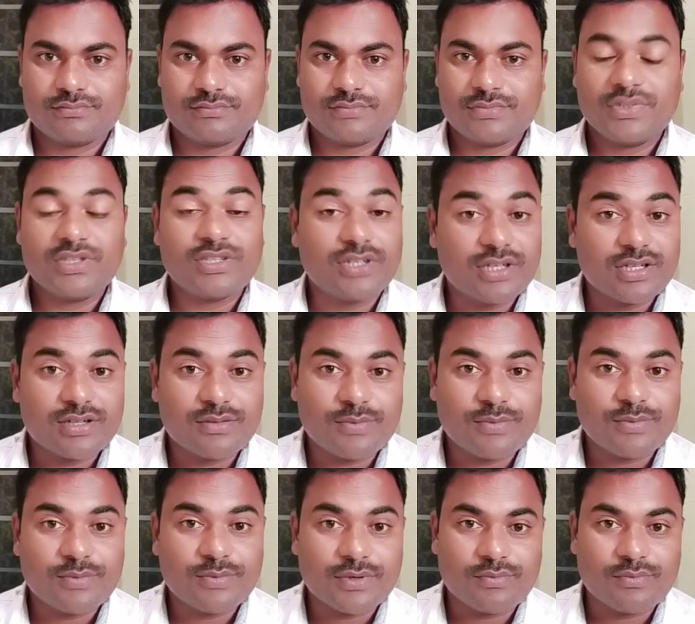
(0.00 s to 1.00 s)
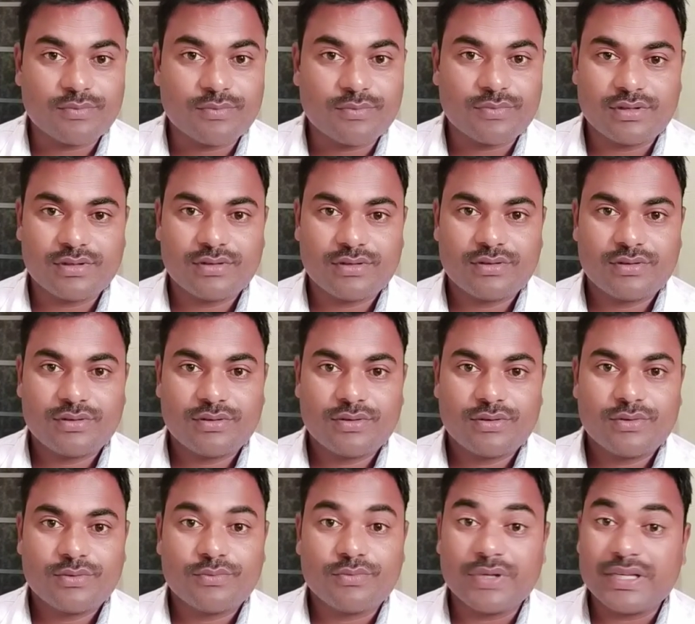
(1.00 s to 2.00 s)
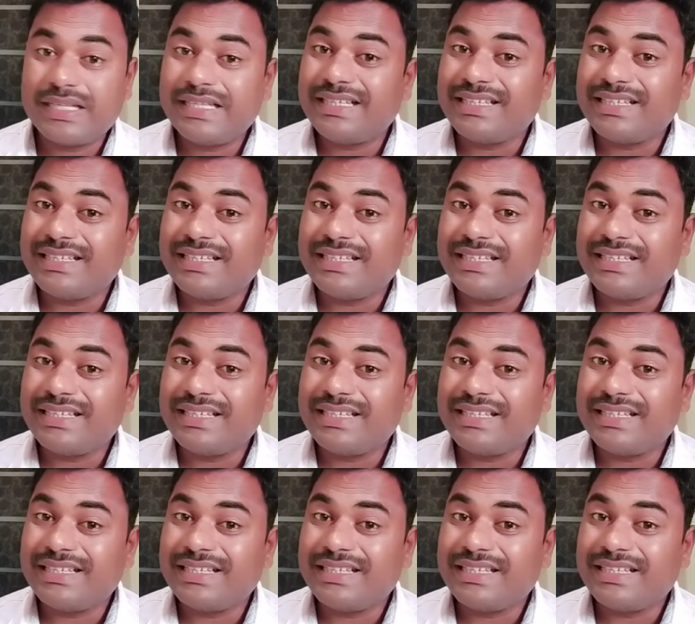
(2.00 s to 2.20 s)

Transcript: Nick became very